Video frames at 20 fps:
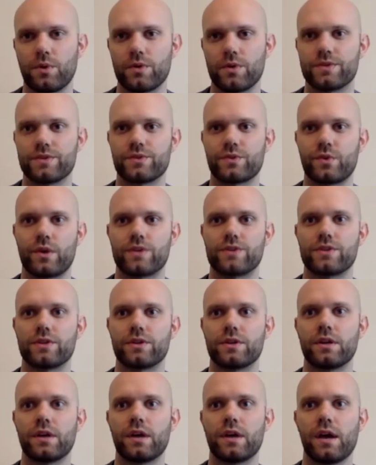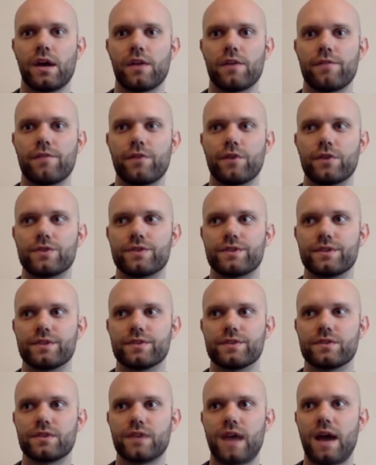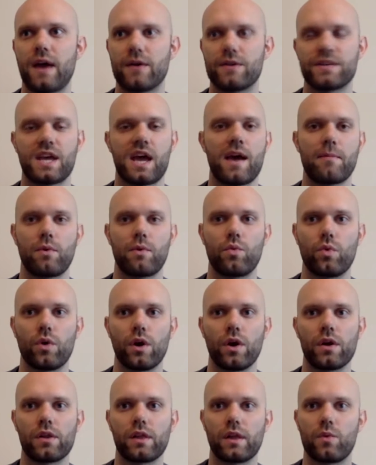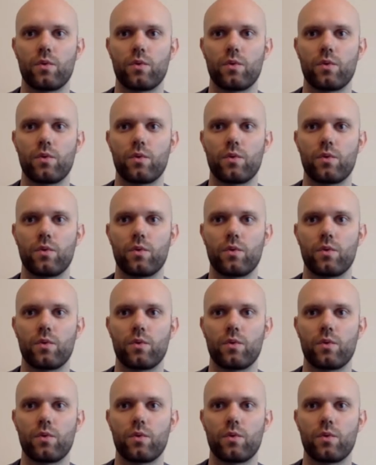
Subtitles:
this question. The first is, how does a habit work?